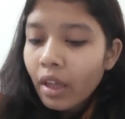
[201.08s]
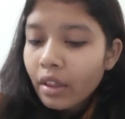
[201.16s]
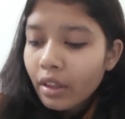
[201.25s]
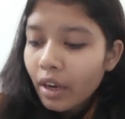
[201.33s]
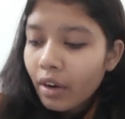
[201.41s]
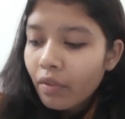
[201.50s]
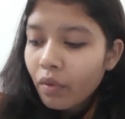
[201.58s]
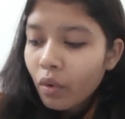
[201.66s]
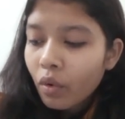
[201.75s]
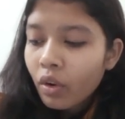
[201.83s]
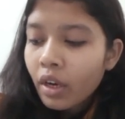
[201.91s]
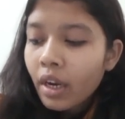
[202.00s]

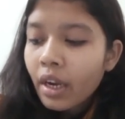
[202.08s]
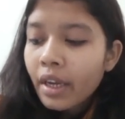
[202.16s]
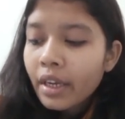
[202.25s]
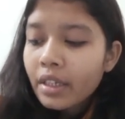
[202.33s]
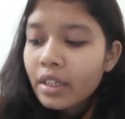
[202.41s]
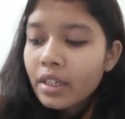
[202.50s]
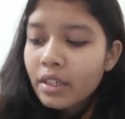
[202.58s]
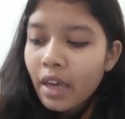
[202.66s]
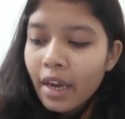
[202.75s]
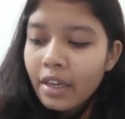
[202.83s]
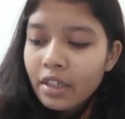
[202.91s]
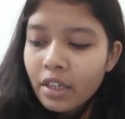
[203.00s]
Therefore, he
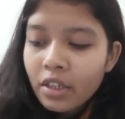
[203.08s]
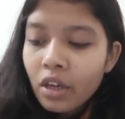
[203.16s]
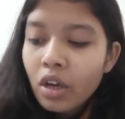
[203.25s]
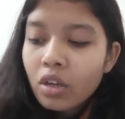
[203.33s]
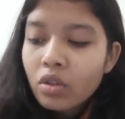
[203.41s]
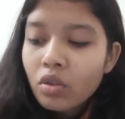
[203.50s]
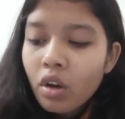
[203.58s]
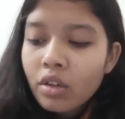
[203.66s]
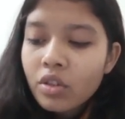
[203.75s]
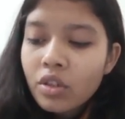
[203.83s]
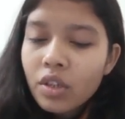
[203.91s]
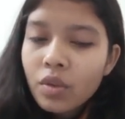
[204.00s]
decided
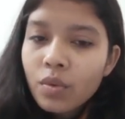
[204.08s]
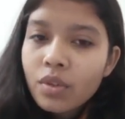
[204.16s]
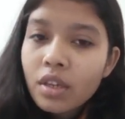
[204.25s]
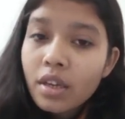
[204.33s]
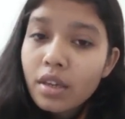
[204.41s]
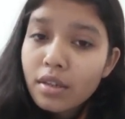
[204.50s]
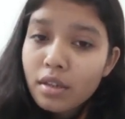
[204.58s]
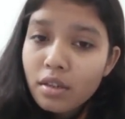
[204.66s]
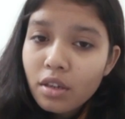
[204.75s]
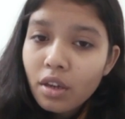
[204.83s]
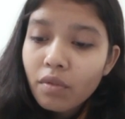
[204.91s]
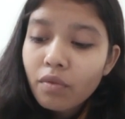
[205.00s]
not to use his
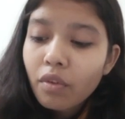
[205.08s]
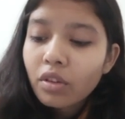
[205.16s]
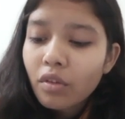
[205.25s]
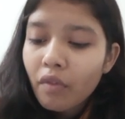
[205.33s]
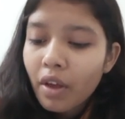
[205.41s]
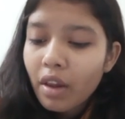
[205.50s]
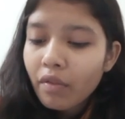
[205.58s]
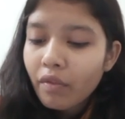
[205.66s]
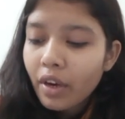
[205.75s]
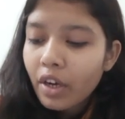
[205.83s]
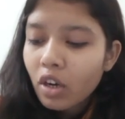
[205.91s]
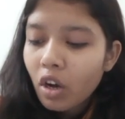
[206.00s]
stick for the
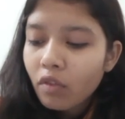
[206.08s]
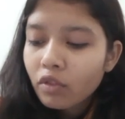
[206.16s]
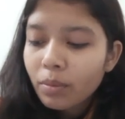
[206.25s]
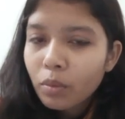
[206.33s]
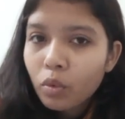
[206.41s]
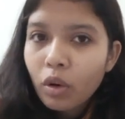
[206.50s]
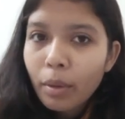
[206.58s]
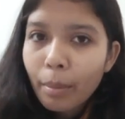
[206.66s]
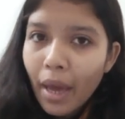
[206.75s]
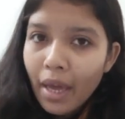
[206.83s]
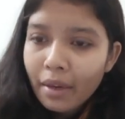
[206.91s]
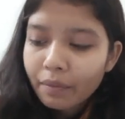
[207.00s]
welfare of the poor
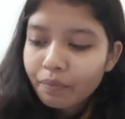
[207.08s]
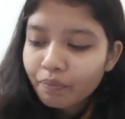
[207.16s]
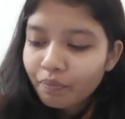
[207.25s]
man.